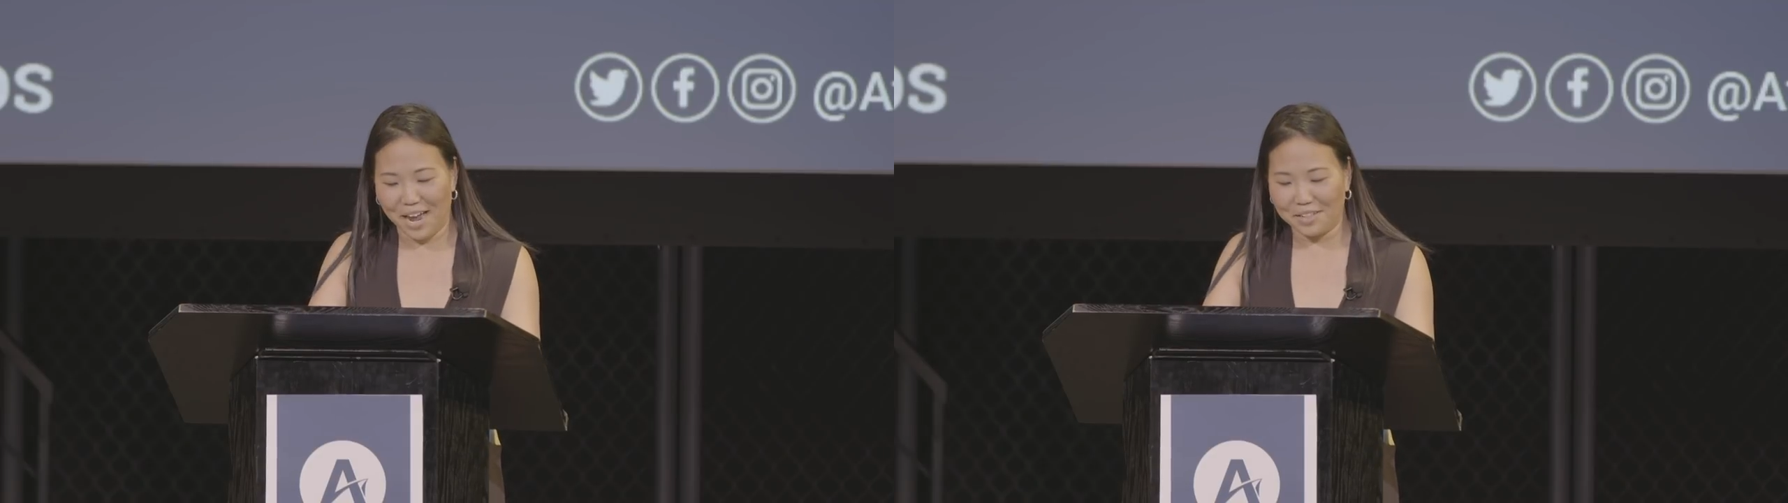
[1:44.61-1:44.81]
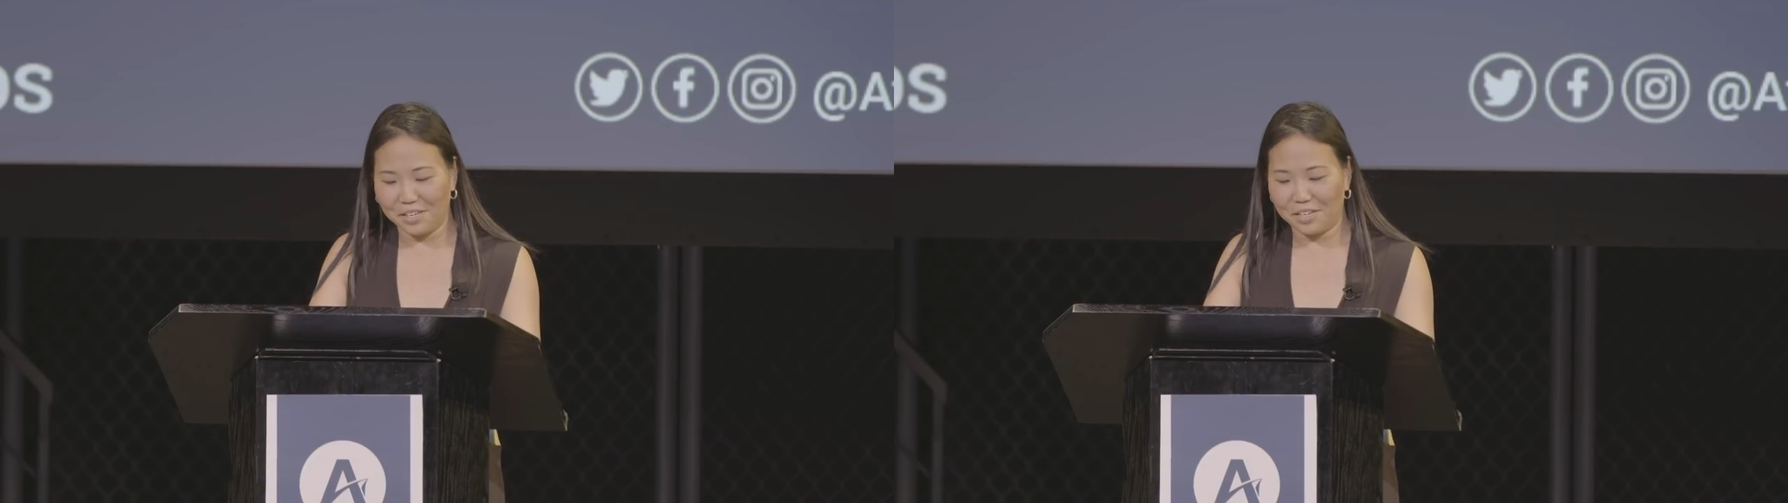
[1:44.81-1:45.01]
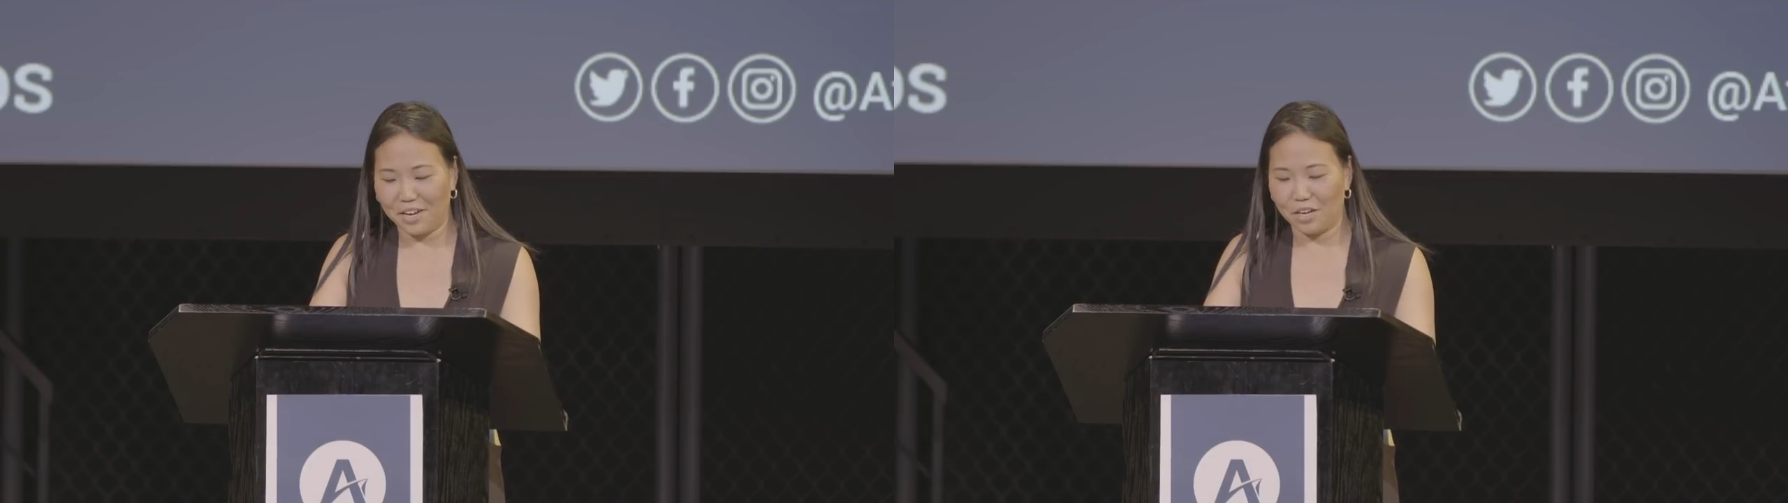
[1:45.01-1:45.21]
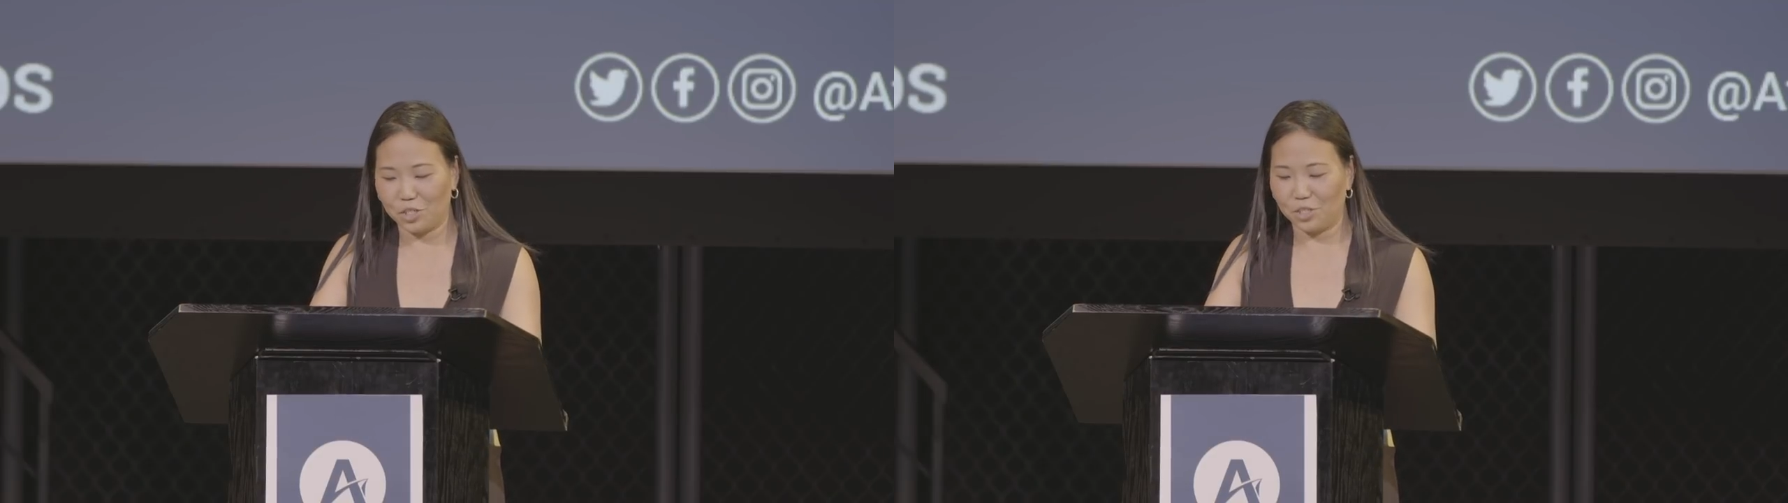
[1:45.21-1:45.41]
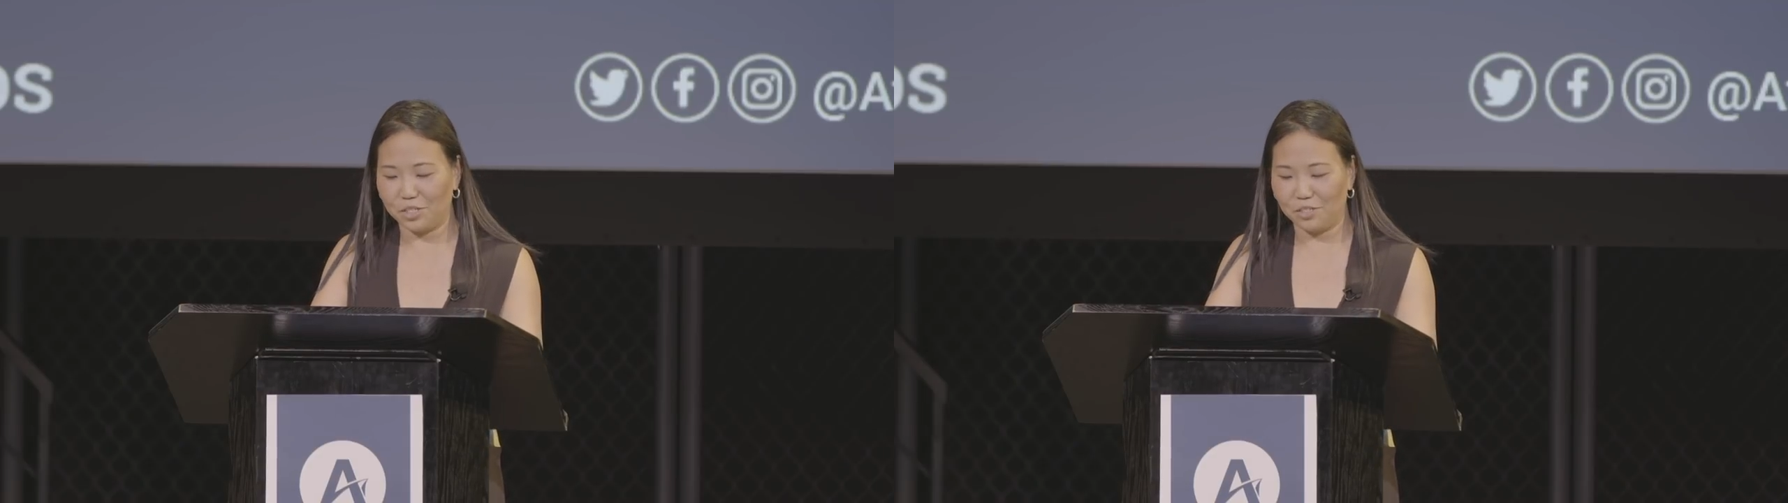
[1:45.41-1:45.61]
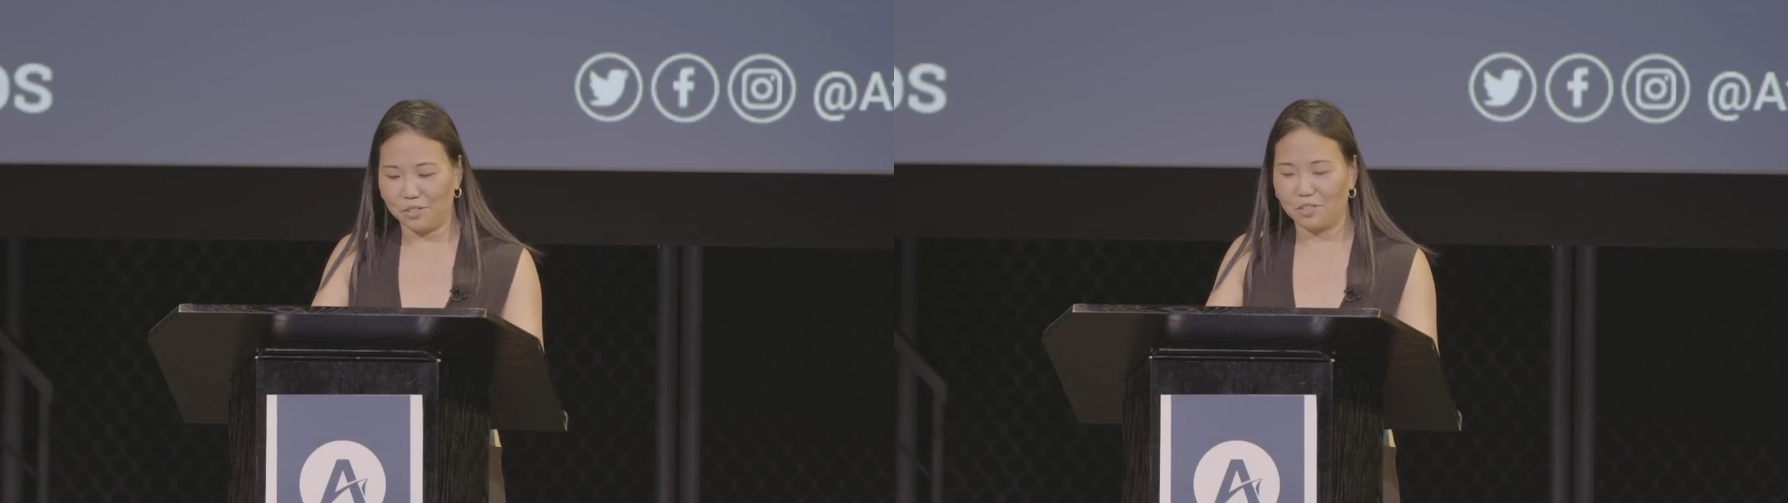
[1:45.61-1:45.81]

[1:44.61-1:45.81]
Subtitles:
Ali and Ashlyn